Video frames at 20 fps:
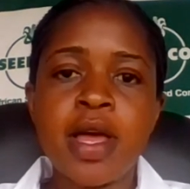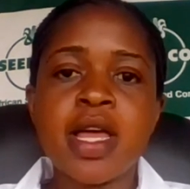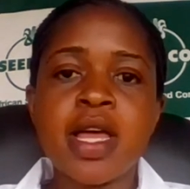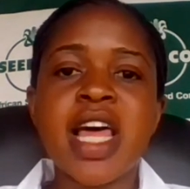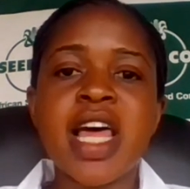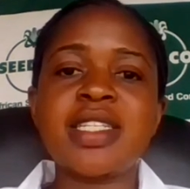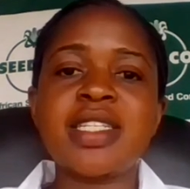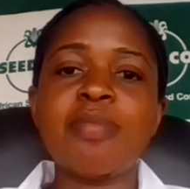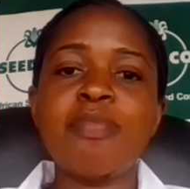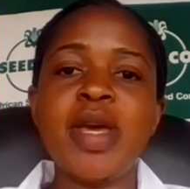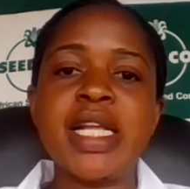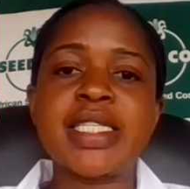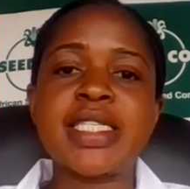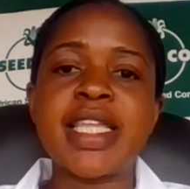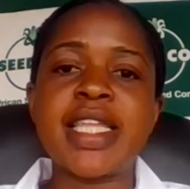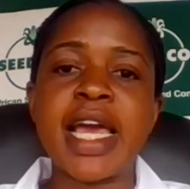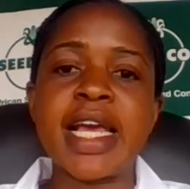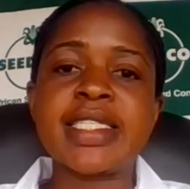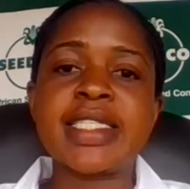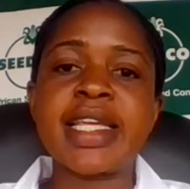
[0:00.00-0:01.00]
that means
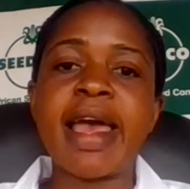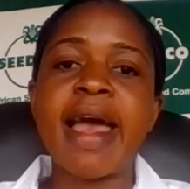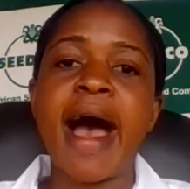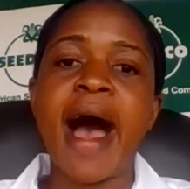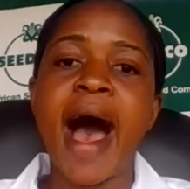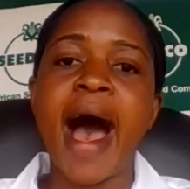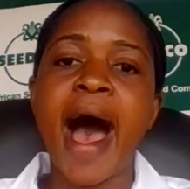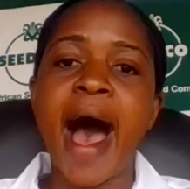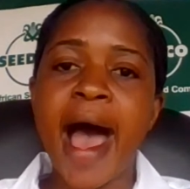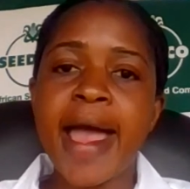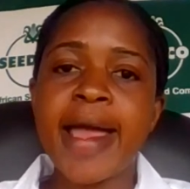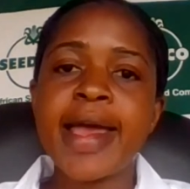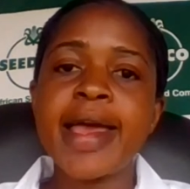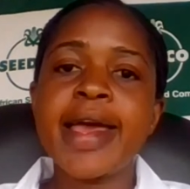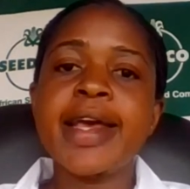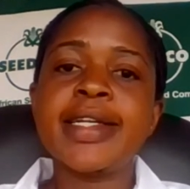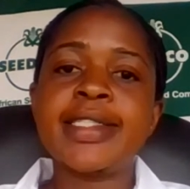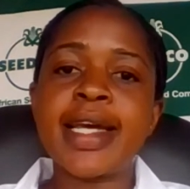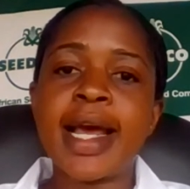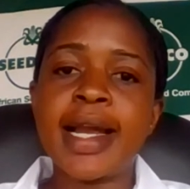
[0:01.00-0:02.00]
there is a high
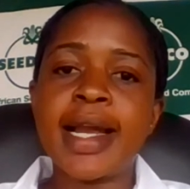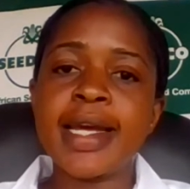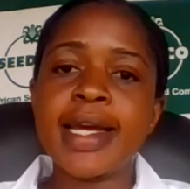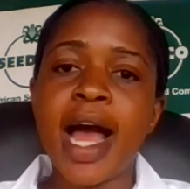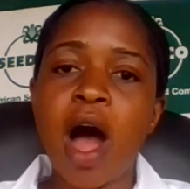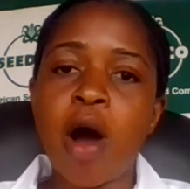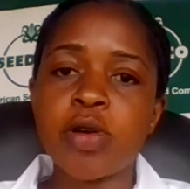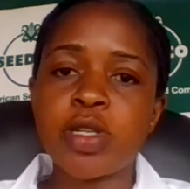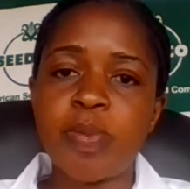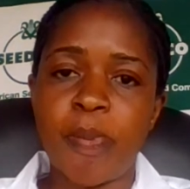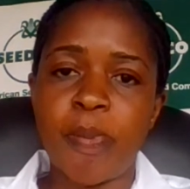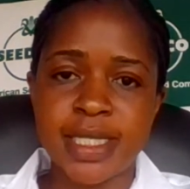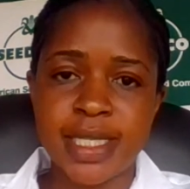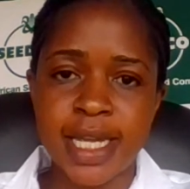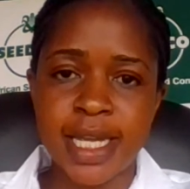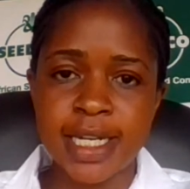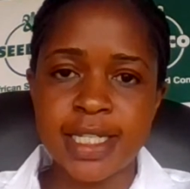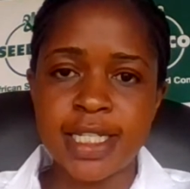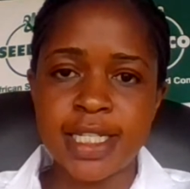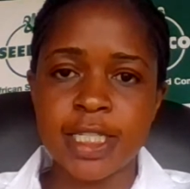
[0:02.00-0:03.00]
shelling out
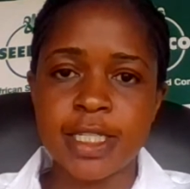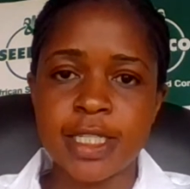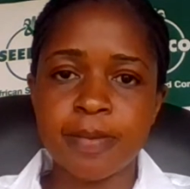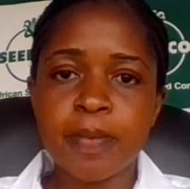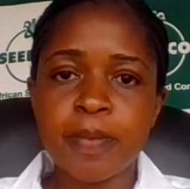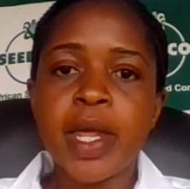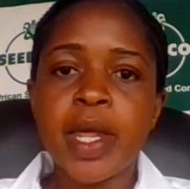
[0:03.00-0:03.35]
percentage.